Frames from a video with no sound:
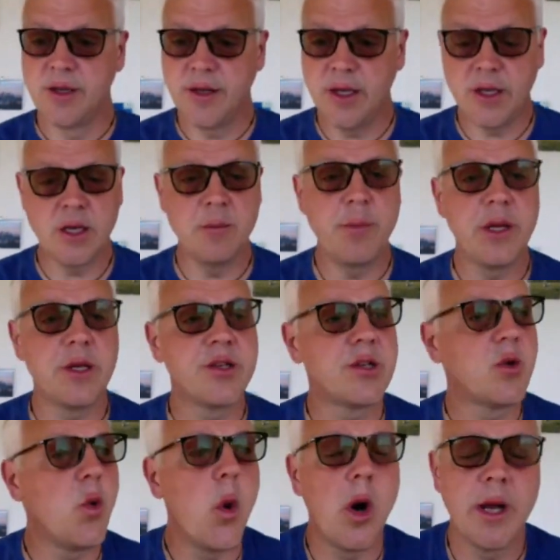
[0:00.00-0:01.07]
There can be a
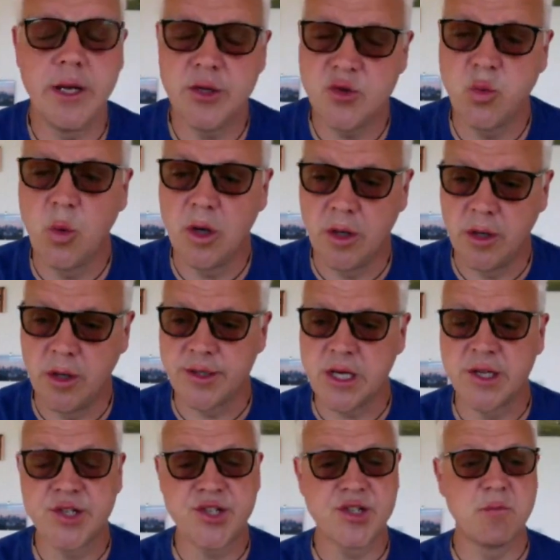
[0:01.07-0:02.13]
quiet word,
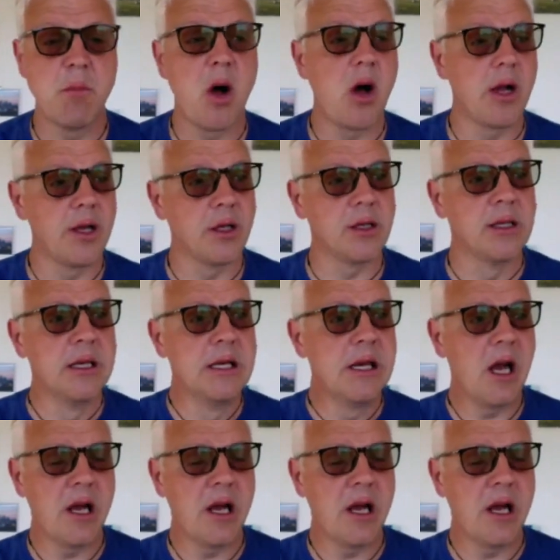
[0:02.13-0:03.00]
a smile,